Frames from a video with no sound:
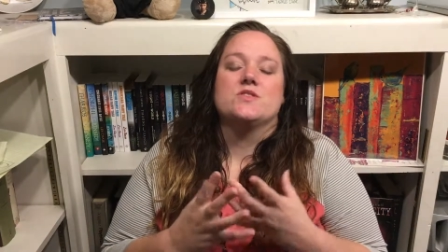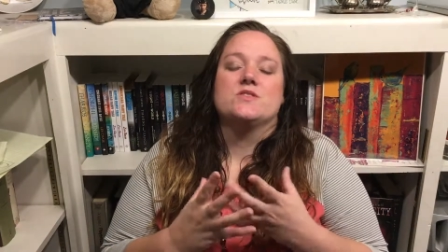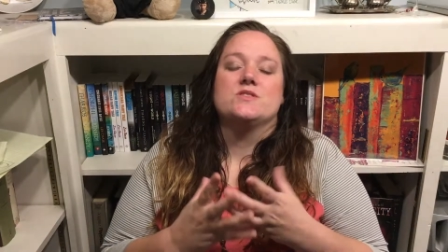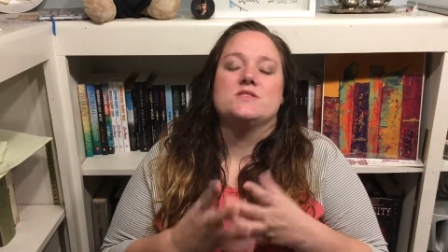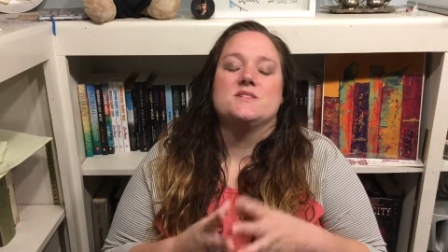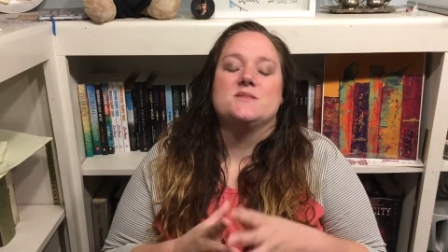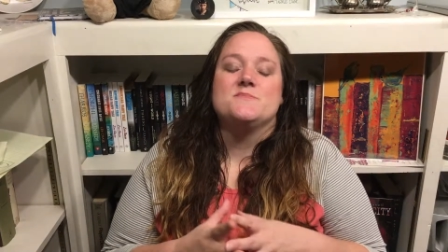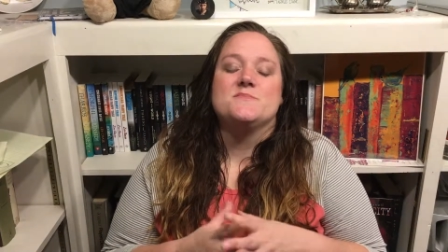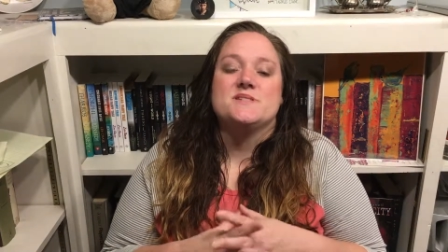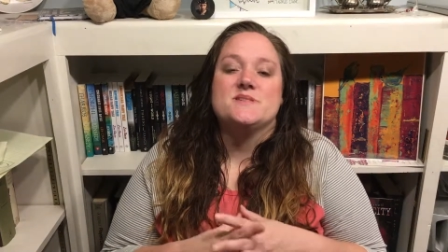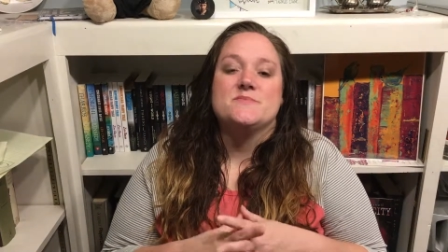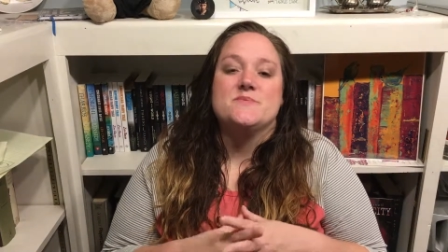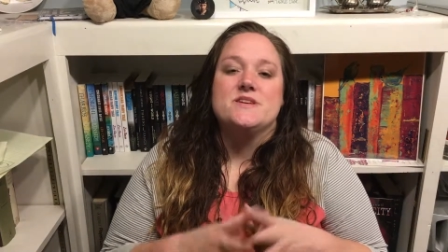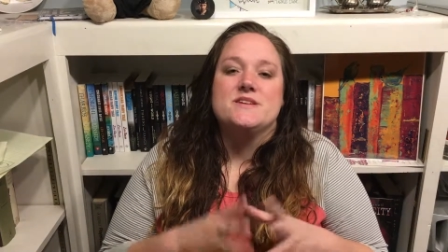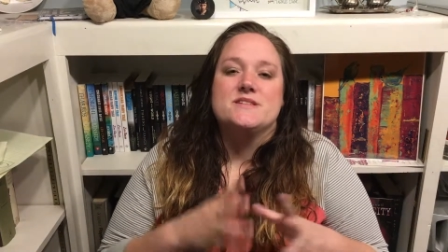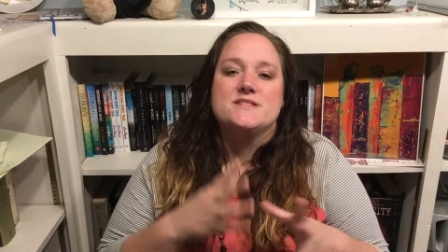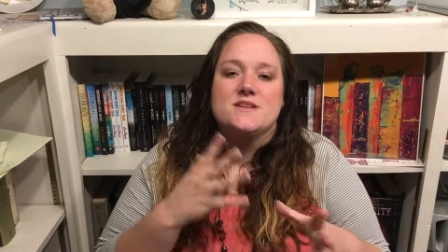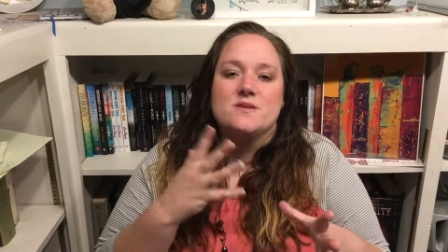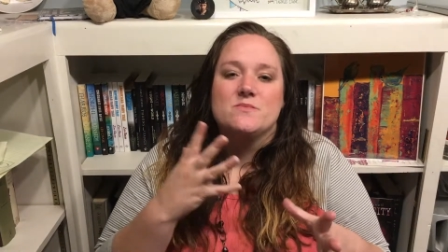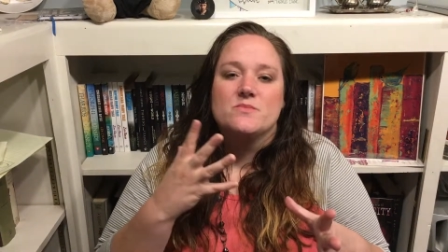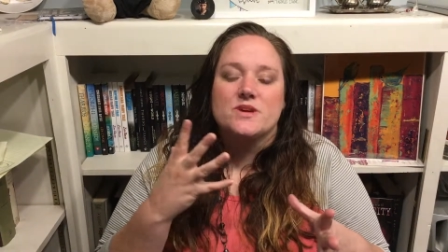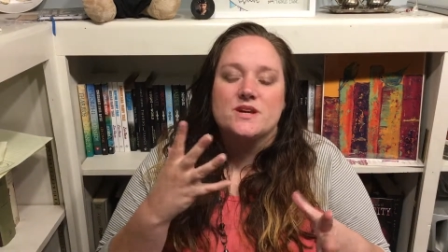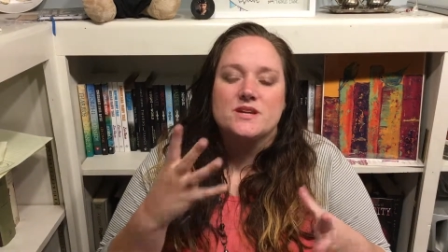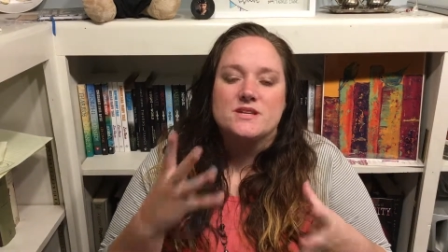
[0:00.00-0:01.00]
there seems to be
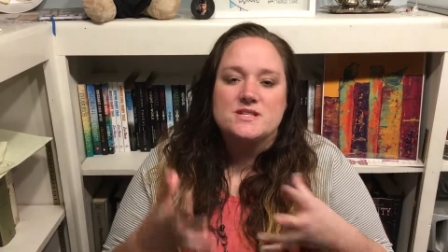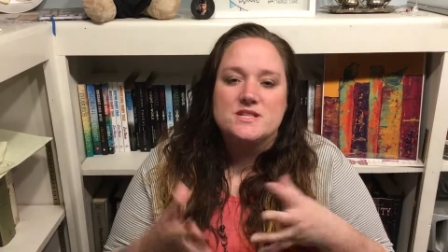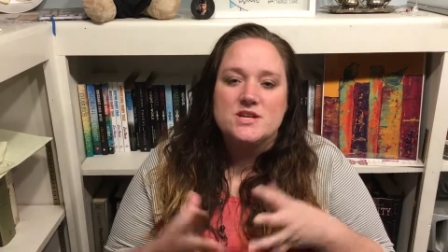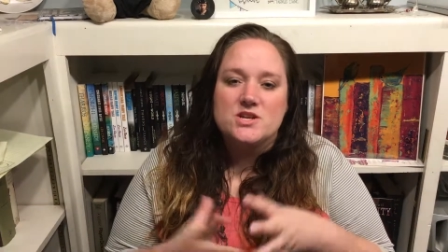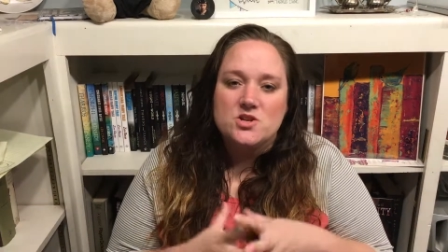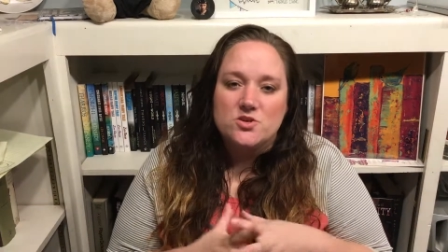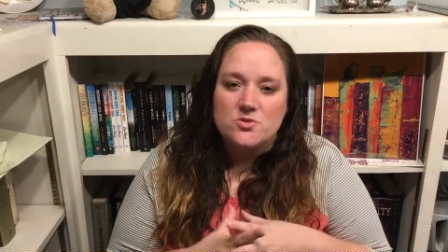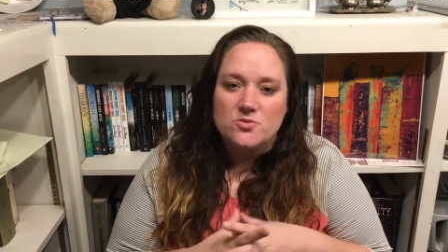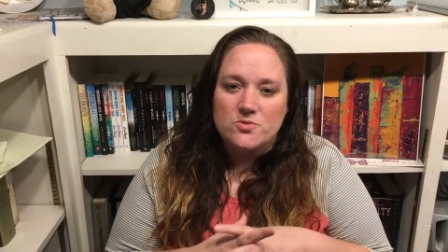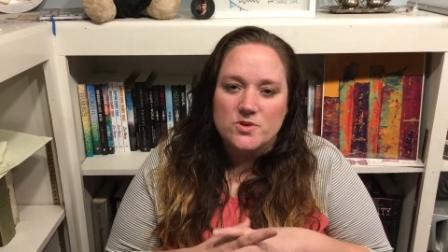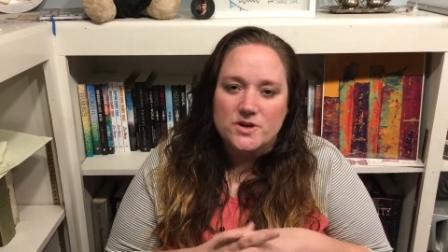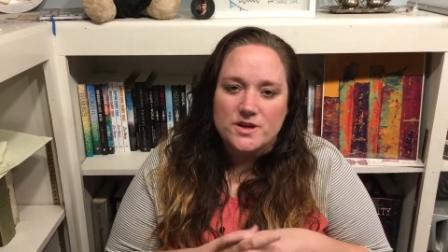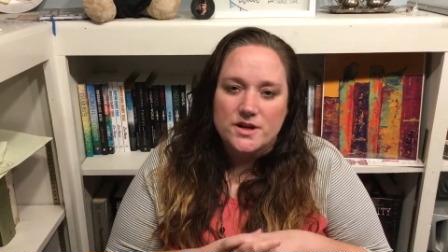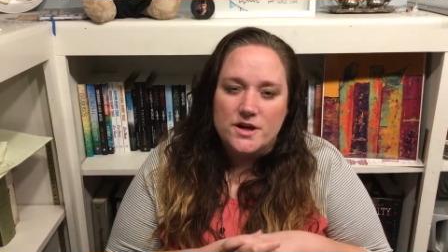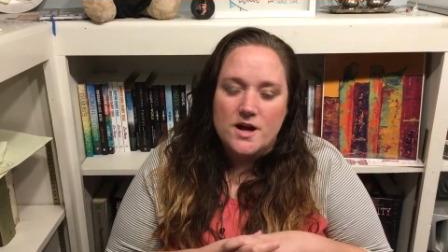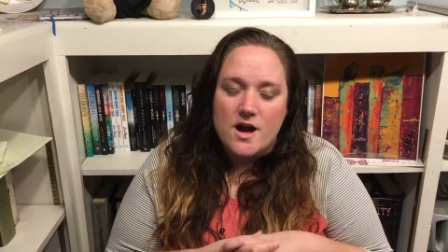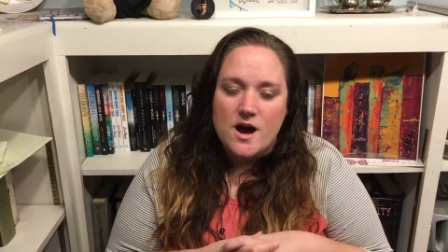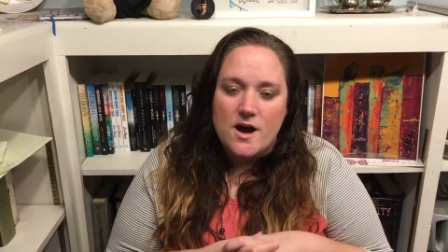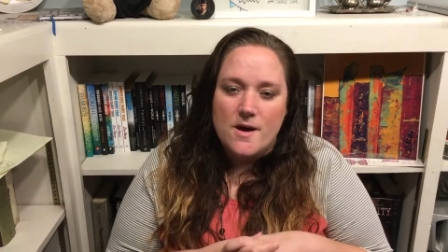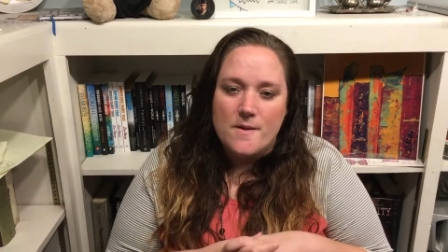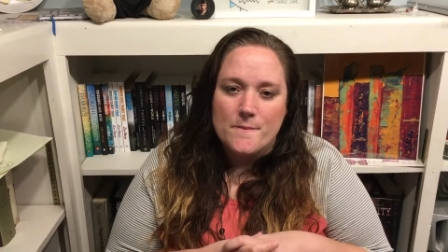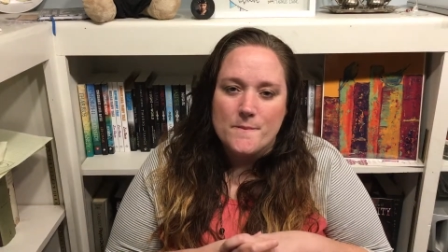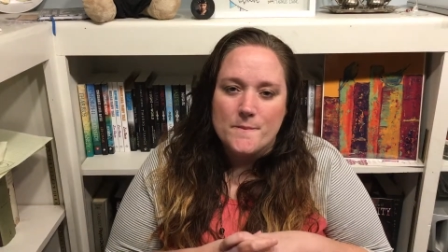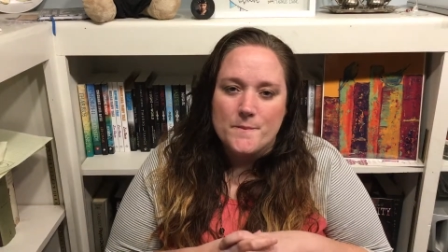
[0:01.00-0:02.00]
some continuing
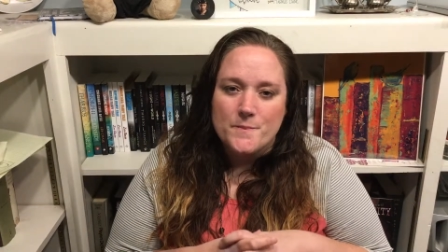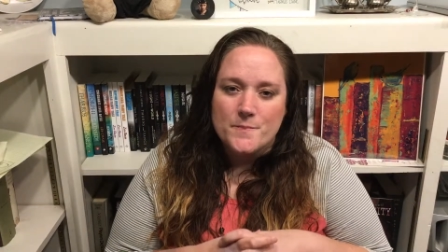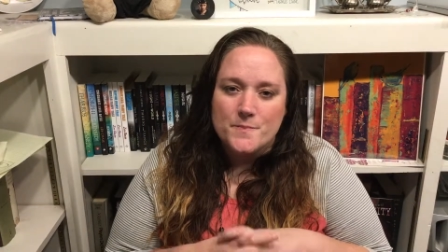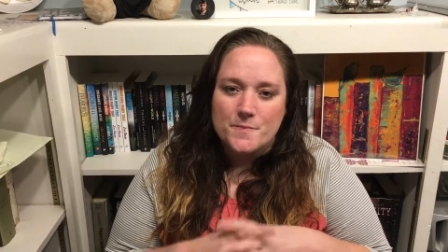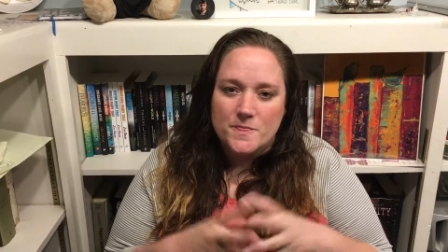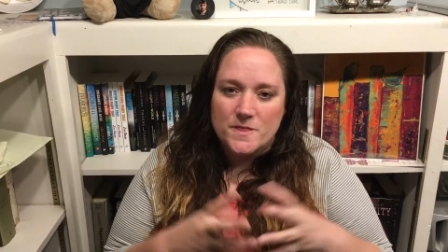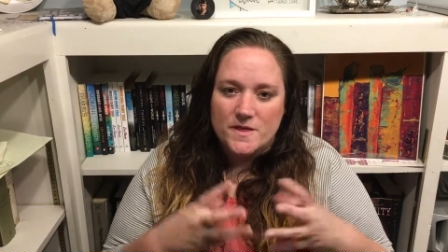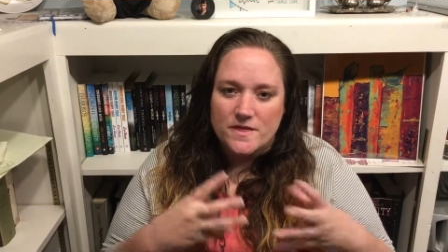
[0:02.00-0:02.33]
um,